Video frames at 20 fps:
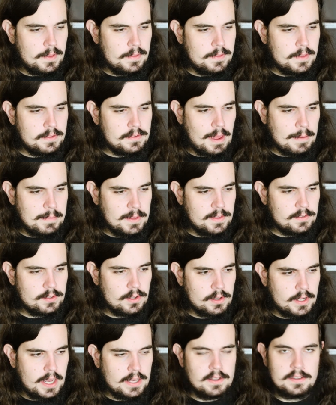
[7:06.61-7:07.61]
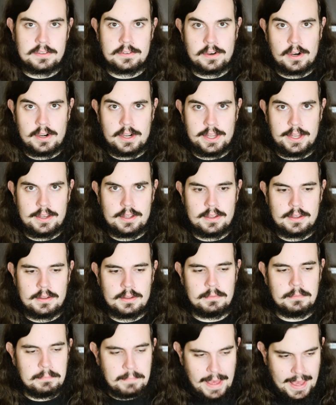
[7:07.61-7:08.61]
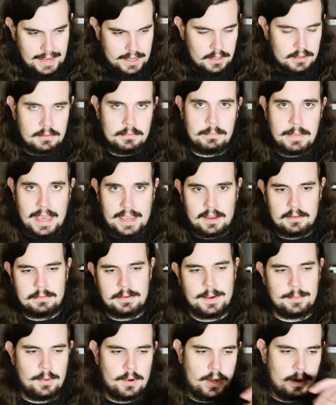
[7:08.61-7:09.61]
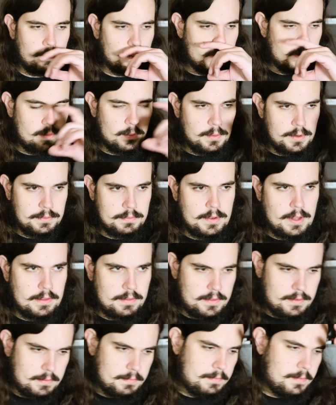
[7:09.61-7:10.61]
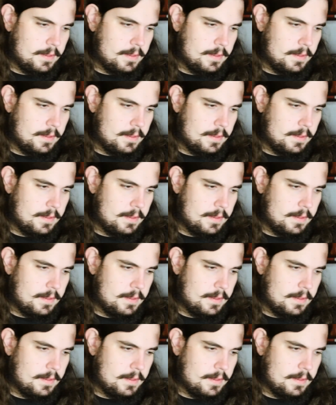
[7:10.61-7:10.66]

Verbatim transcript: this i mean this all kind of started back in back in february where, where the,